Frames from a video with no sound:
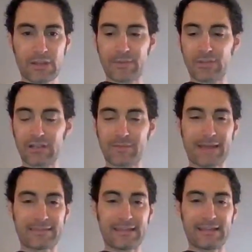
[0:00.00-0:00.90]
we talked
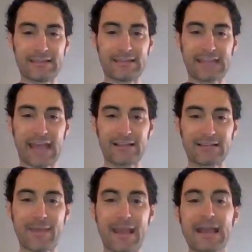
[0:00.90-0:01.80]
about the scaling
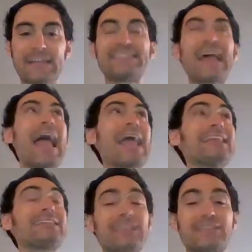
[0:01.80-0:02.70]
debate, and
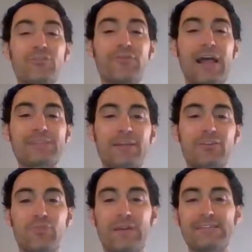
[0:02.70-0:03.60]
let's do a flashback
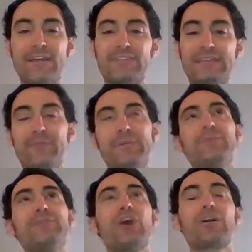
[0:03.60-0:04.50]
to 2017.
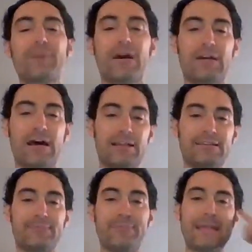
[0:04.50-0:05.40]
We talked about
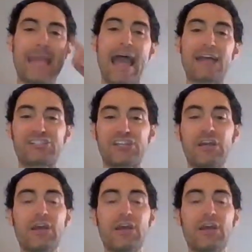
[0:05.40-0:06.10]
Bcash.